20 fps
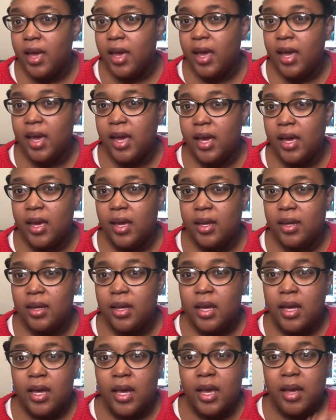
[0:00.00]
and
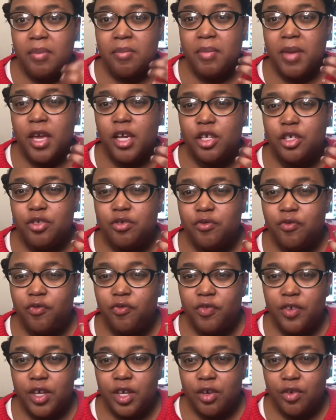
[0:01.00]
it makes you
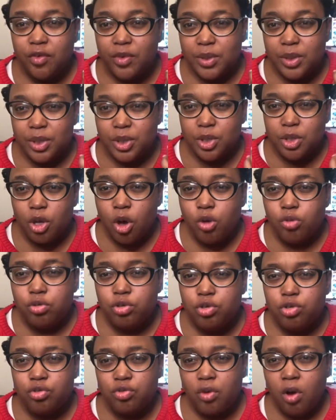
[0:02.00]
feel so
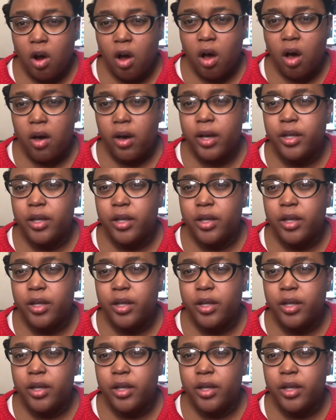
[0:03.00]
strong